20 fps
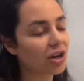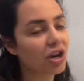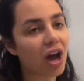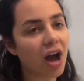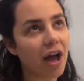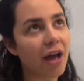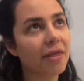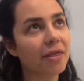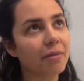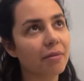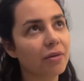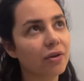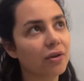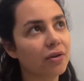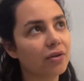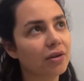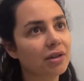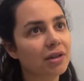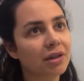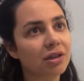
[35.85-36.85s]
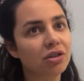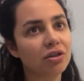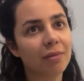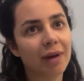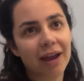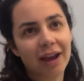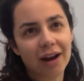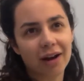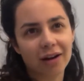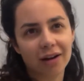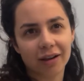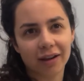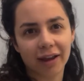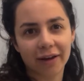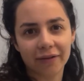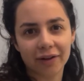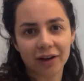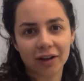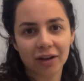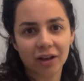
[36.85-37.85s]
not in the mood to do my hair at
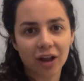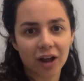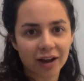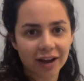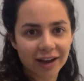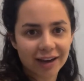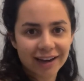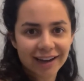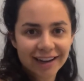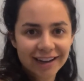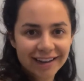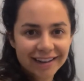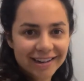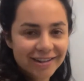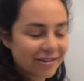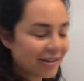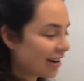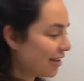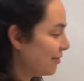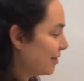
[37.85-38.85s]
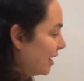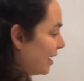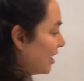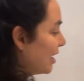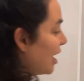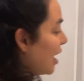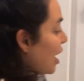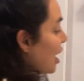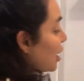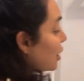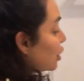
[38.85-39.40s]
11 o'clock at night, you know what I mean?